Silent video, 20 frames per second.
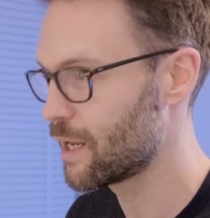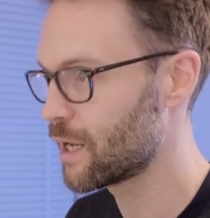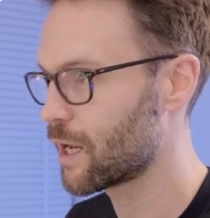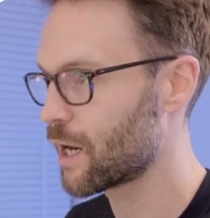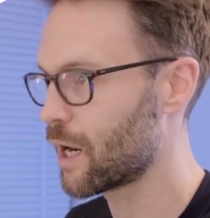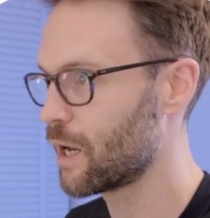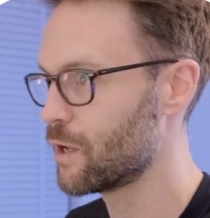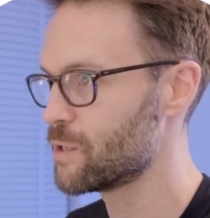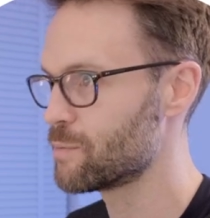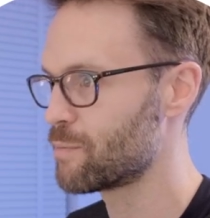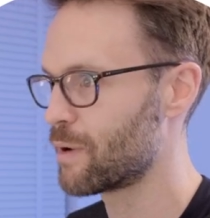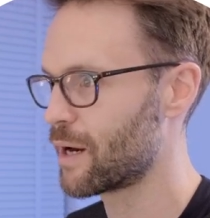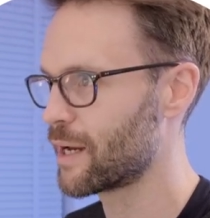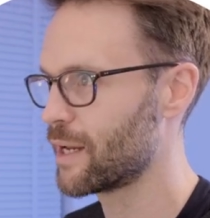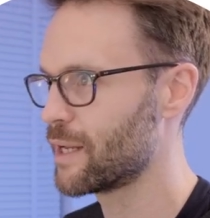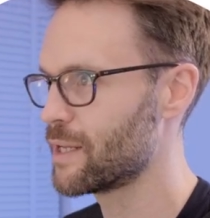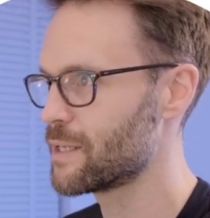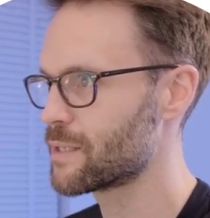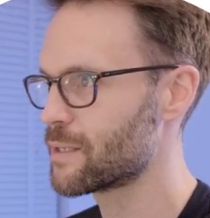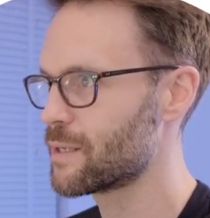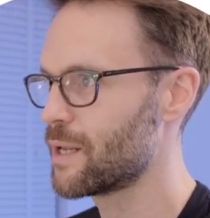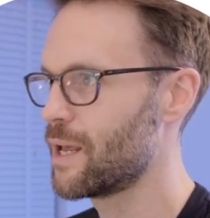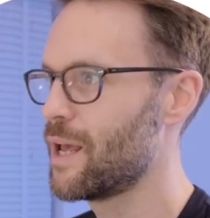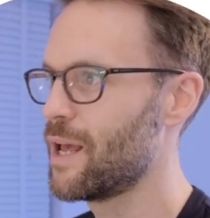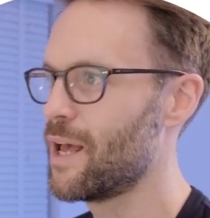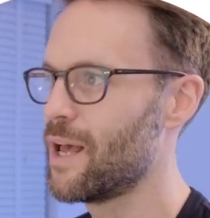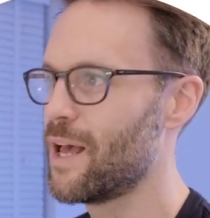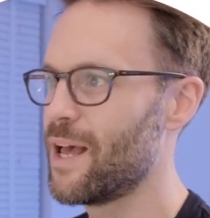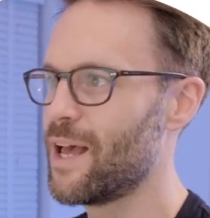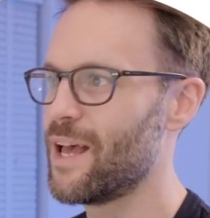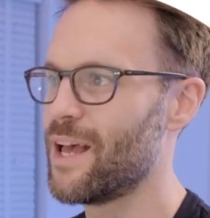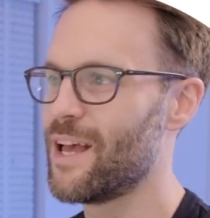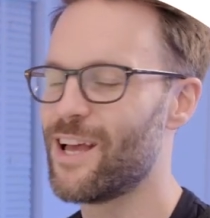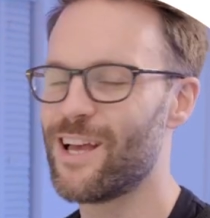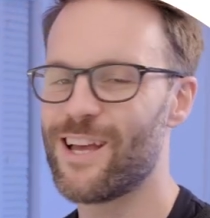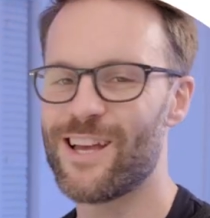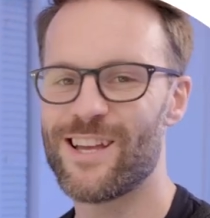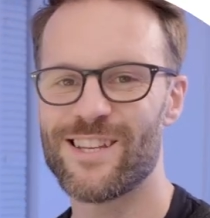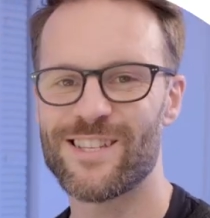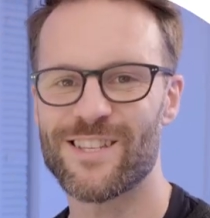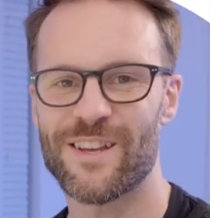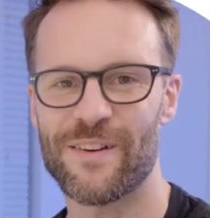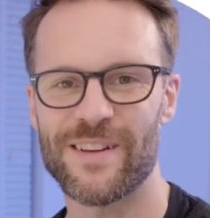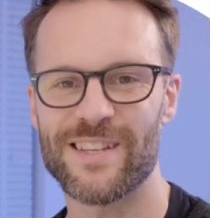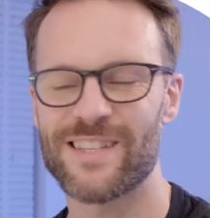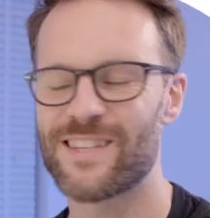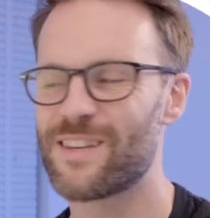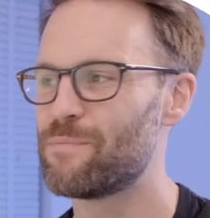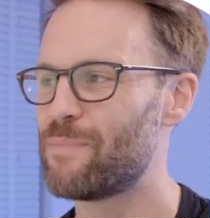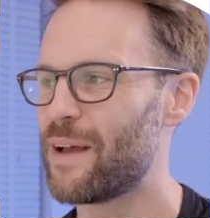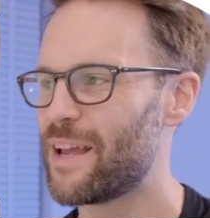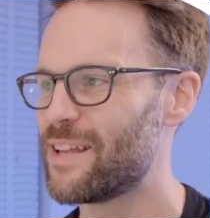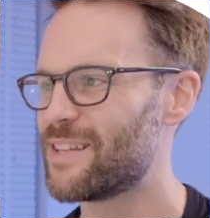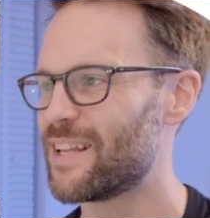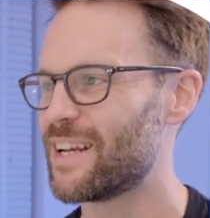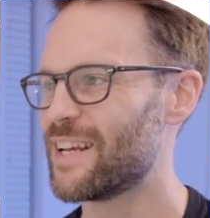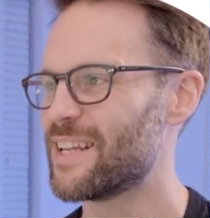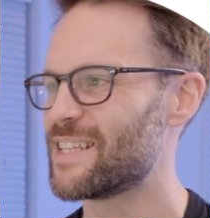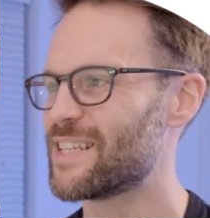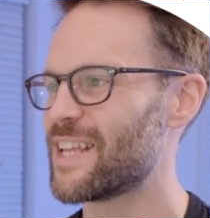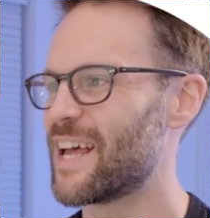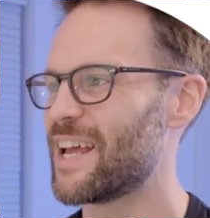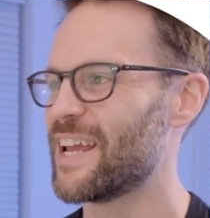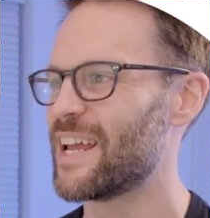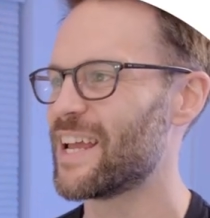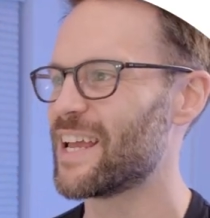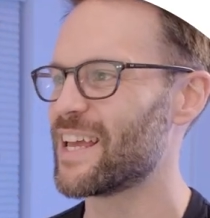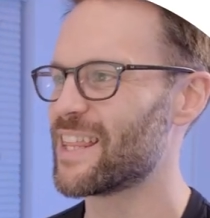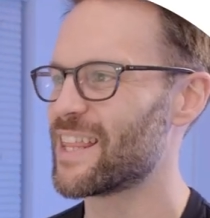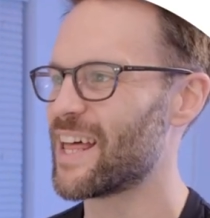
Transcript: close brackets. So it's basically saying